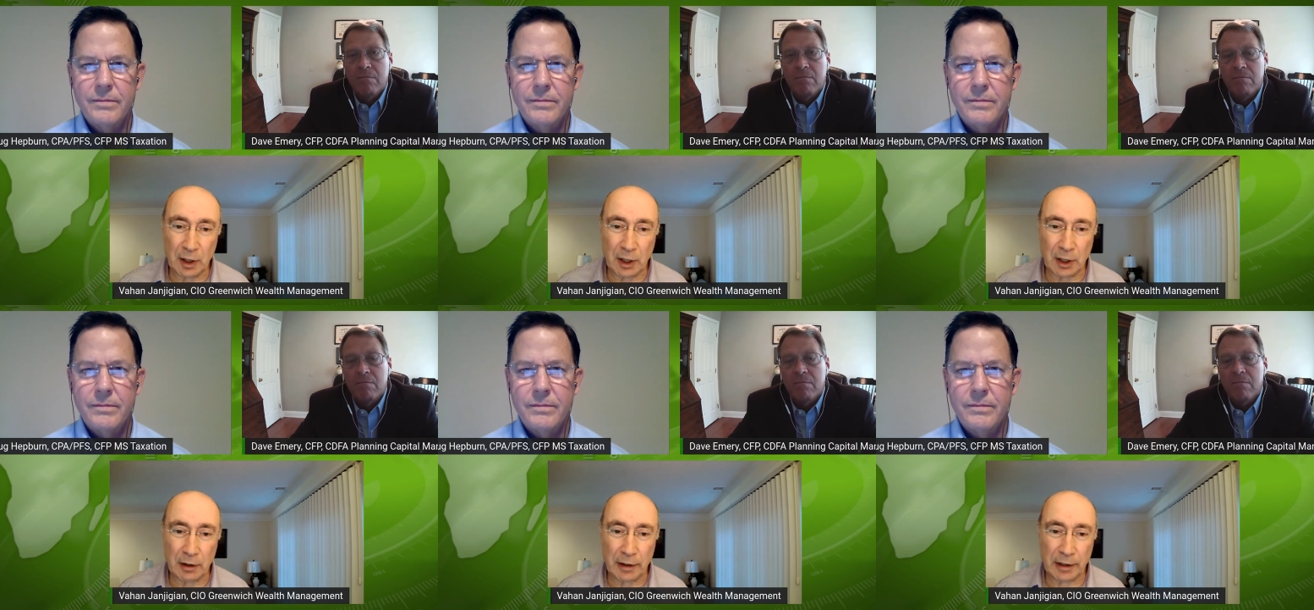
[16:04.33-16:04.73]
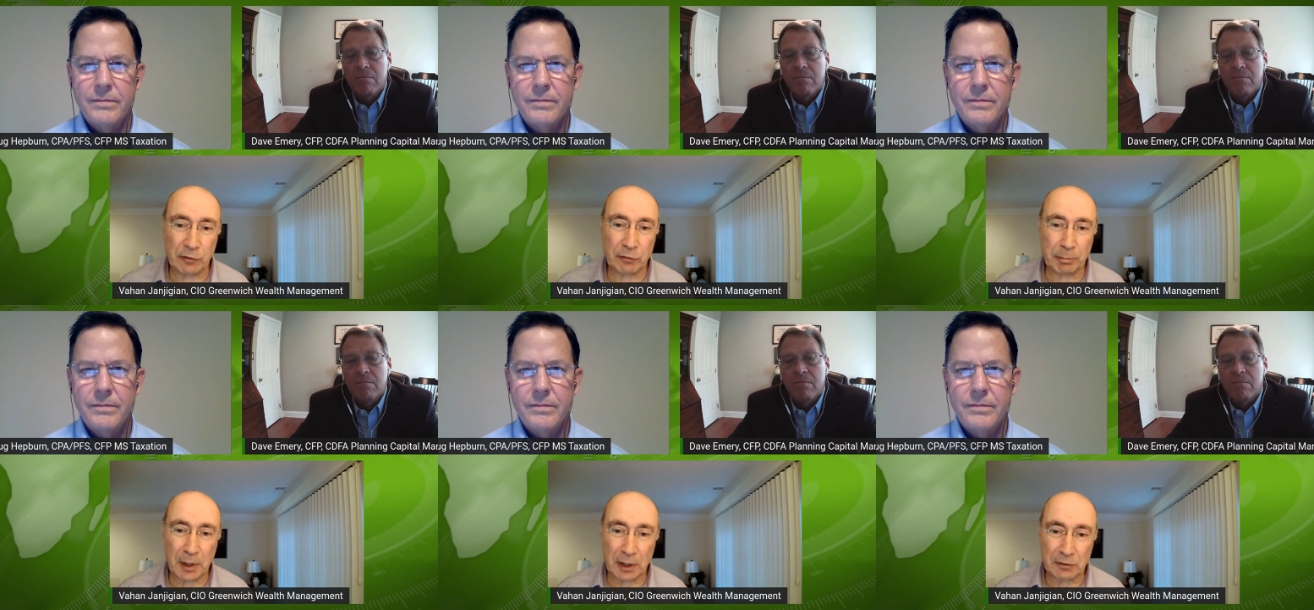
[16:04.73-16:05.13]
Speaker 1: are
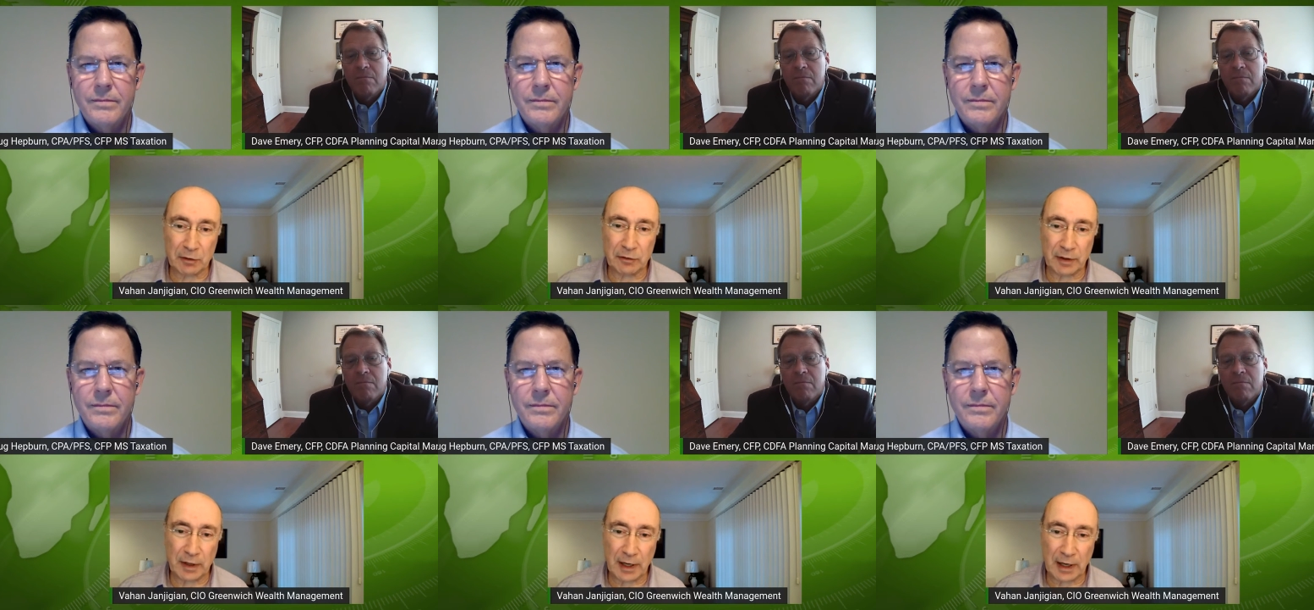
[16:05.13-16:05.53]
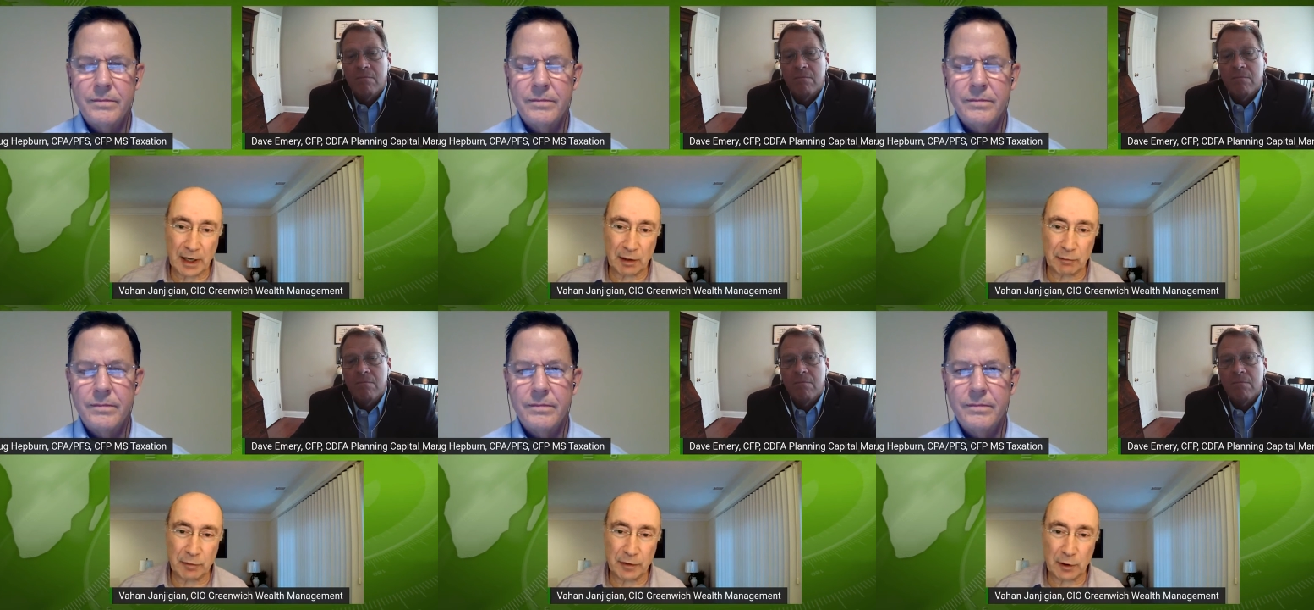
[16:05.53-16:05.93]
expected to
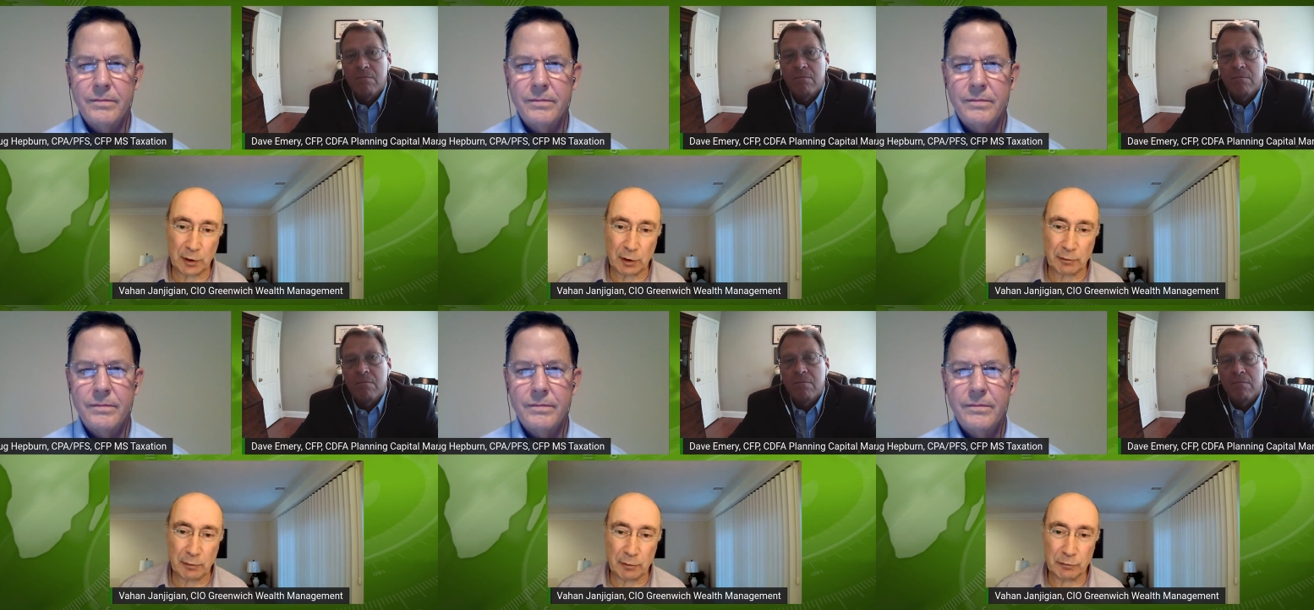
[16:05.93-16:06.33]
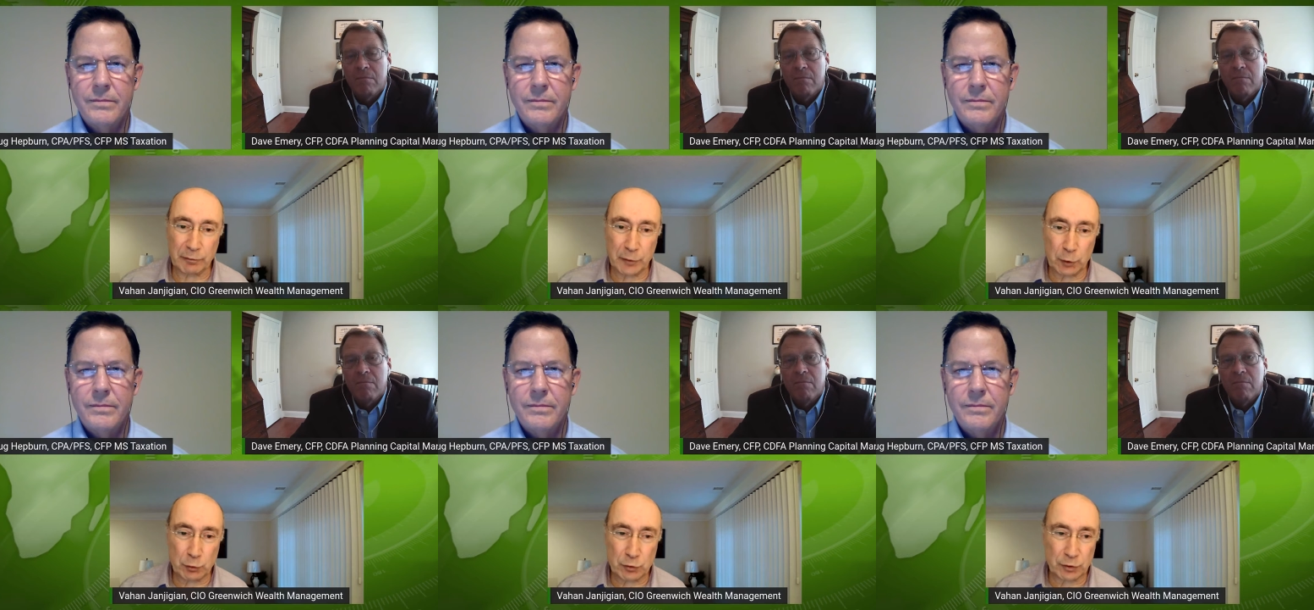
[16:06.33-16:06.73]
have their
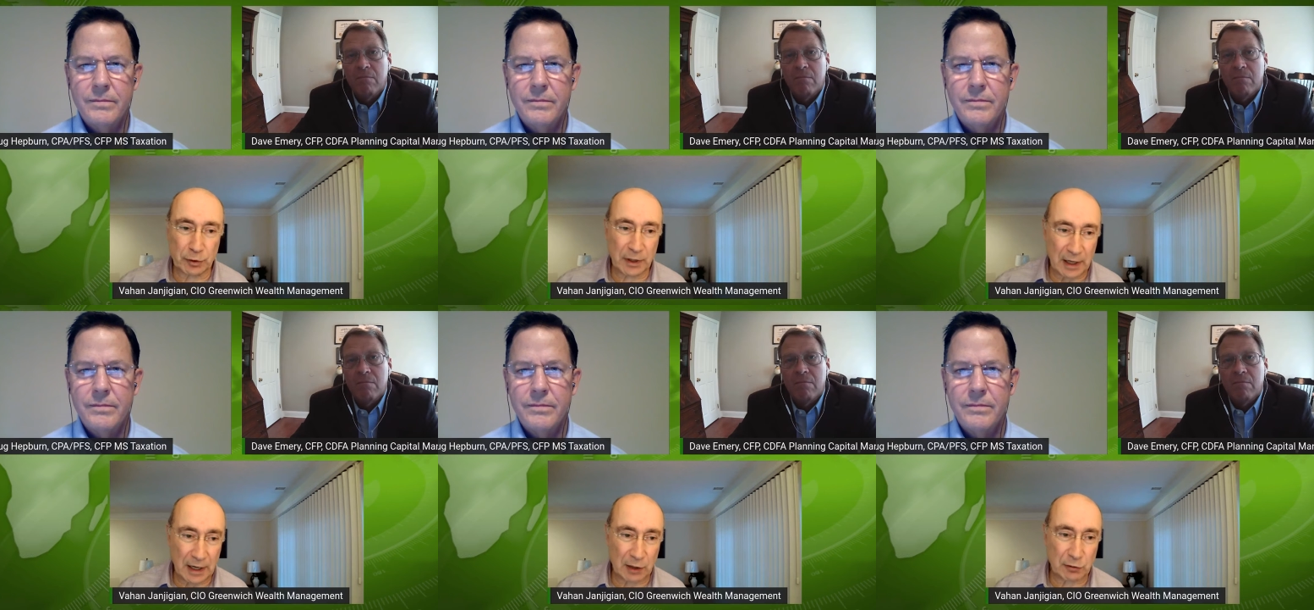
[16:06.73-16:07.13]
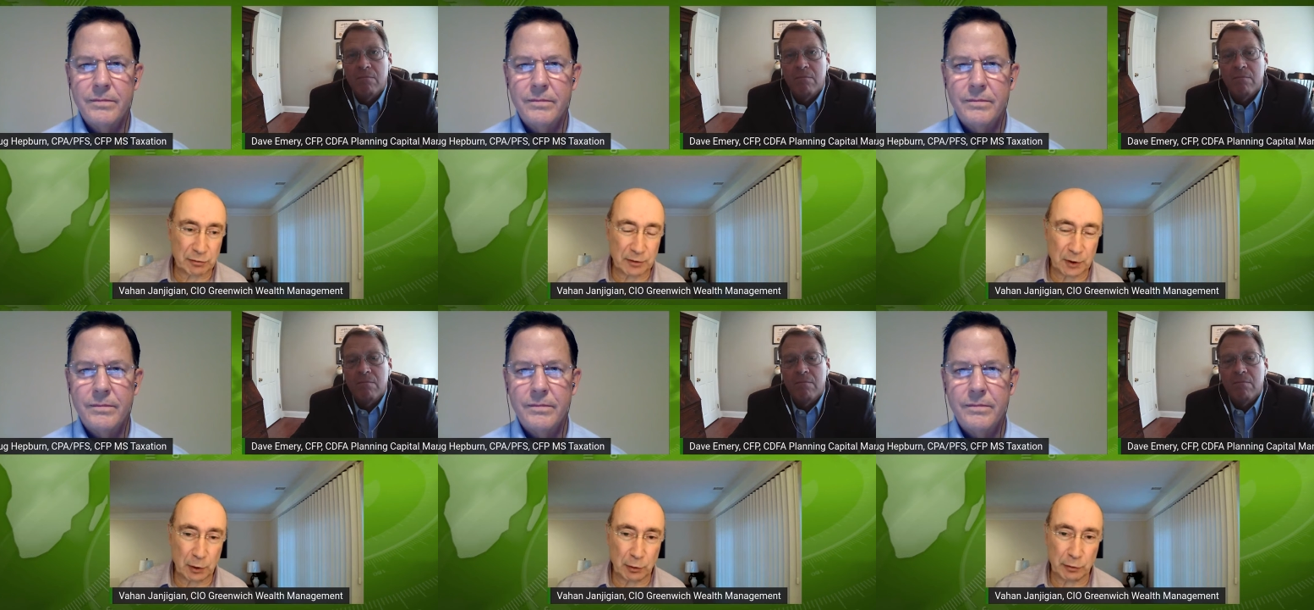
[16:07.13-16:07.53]
future cash
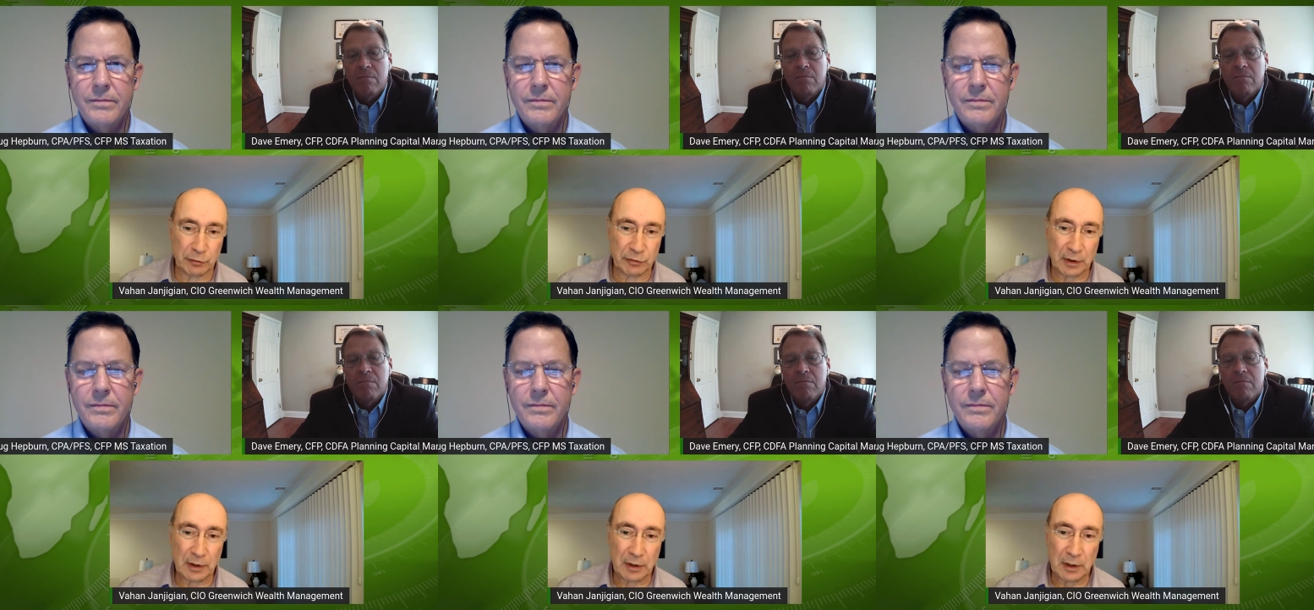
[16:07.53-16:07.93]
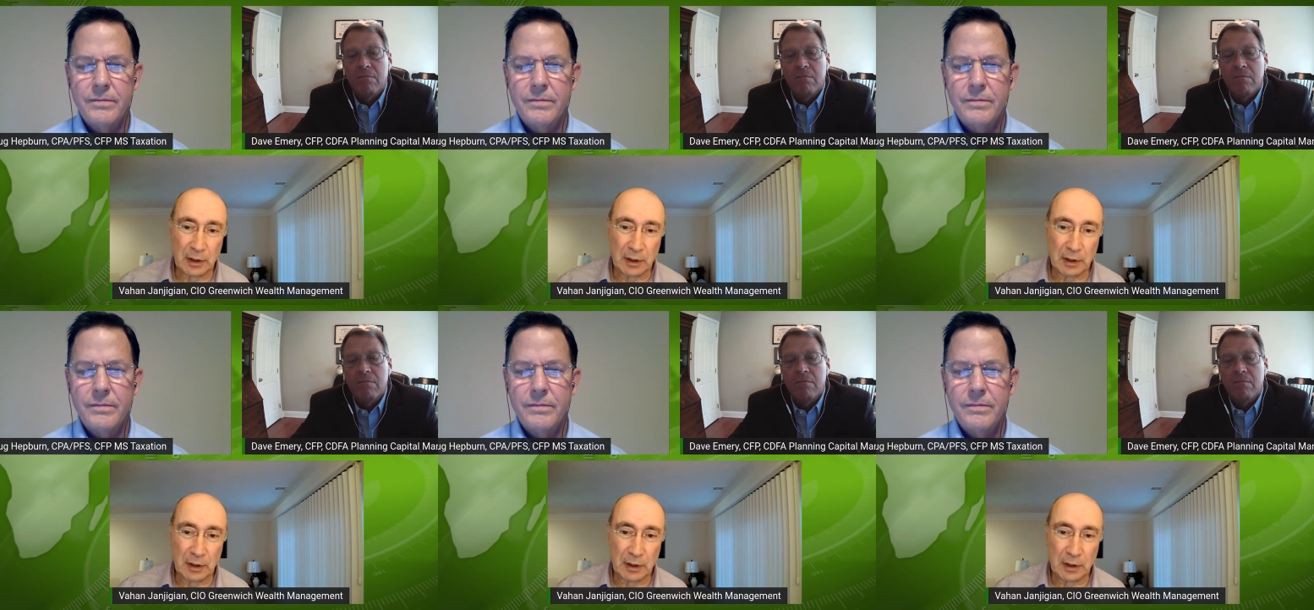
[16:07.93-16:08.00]
flows